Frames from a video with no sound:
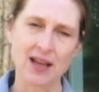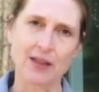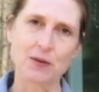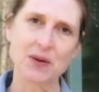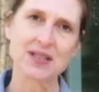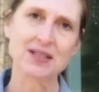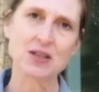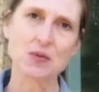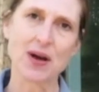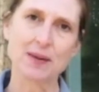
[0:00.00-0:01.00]
And the reason
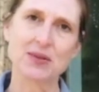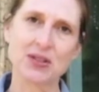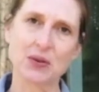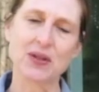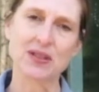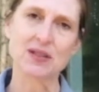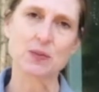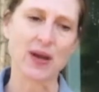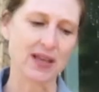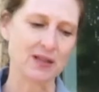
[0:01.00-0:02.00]
you want them to do it this
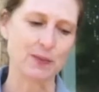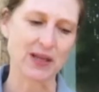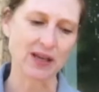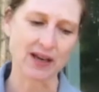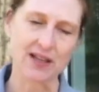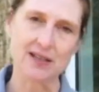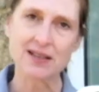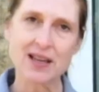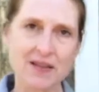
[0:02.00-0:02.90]
way is because